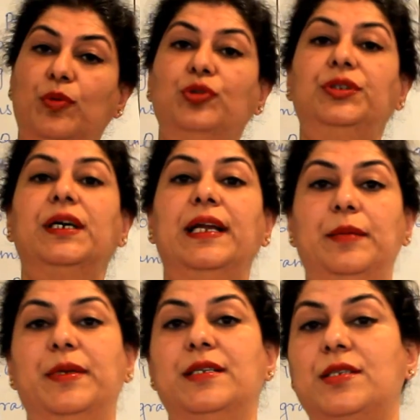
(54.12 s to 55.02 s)
both the
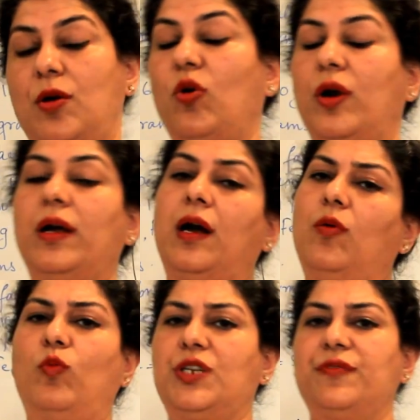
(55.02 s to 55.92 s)
elements or
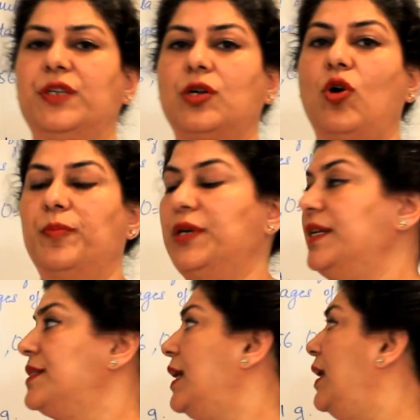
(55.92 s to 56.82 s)
whatever the components